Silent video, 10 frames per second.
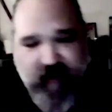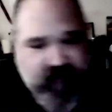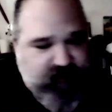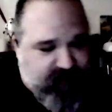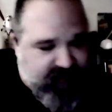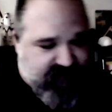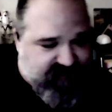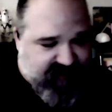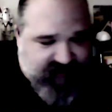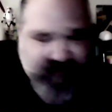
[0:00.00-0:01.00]
you've been
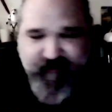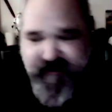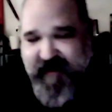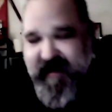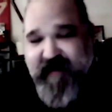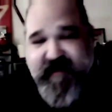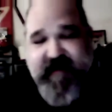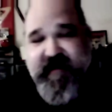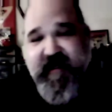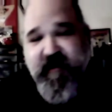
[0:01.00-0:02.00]
listening to Jake
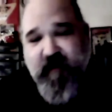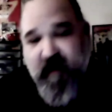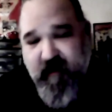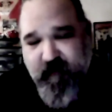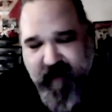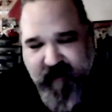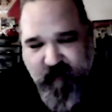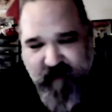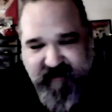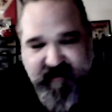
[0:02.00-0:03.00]
Hinton here on Radio
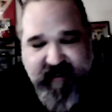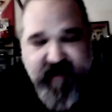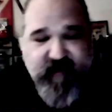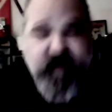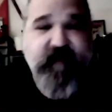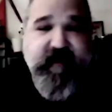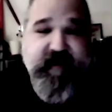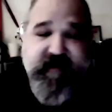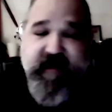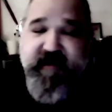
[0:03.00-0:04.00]
Wasteland as we've been
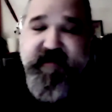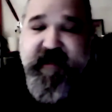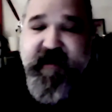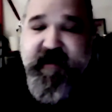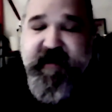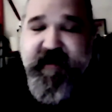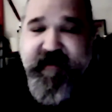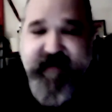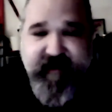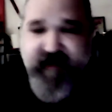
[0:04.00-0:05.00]
discussing
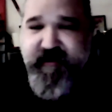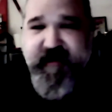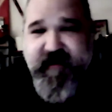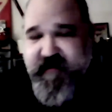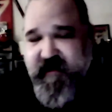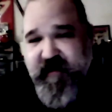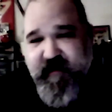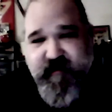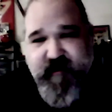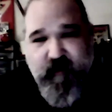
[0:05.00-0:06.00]
intelligent
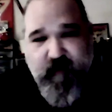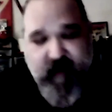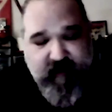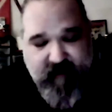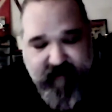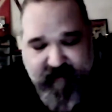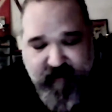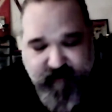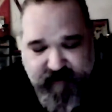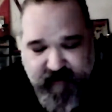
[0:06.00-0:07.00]
design. So
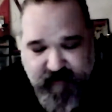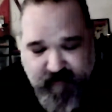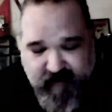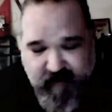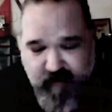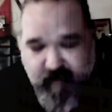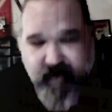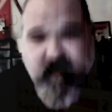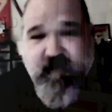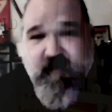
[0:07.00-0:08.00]
now, Jake, you can go
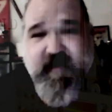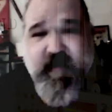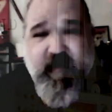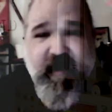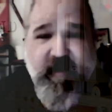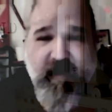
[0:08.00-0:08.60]
give your voice a break by